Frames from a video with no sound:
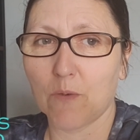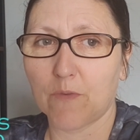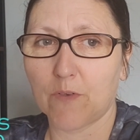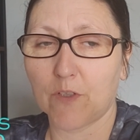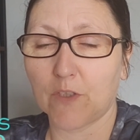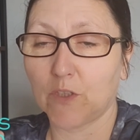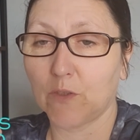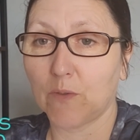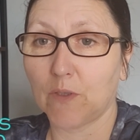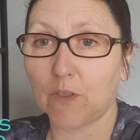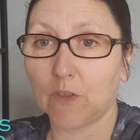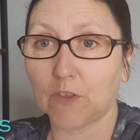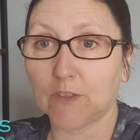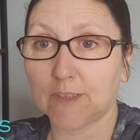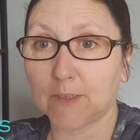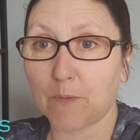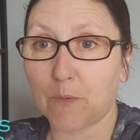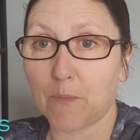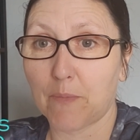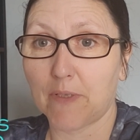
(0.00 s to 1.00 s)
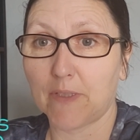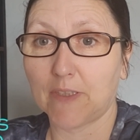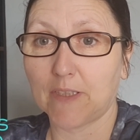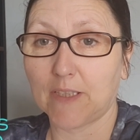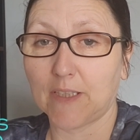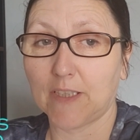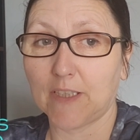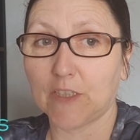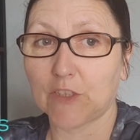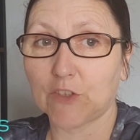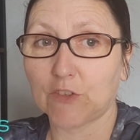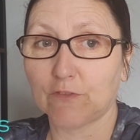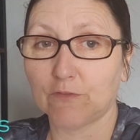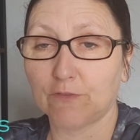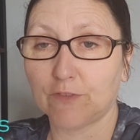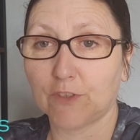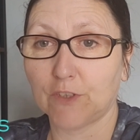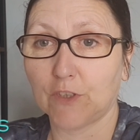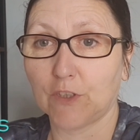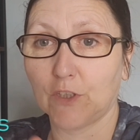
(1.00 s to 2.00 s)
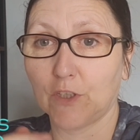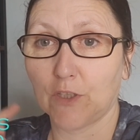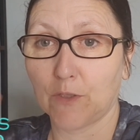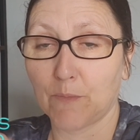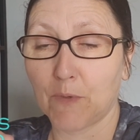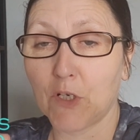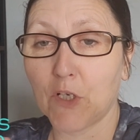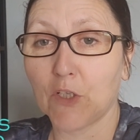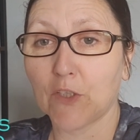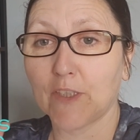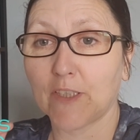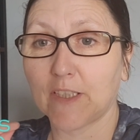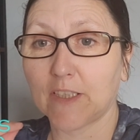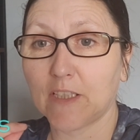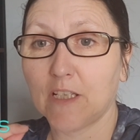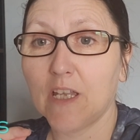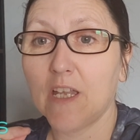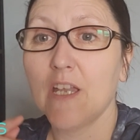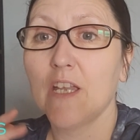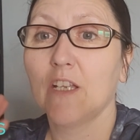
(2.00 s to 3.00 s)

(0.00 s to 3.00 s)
I thought, you know what, I'm going to take my medication for the morning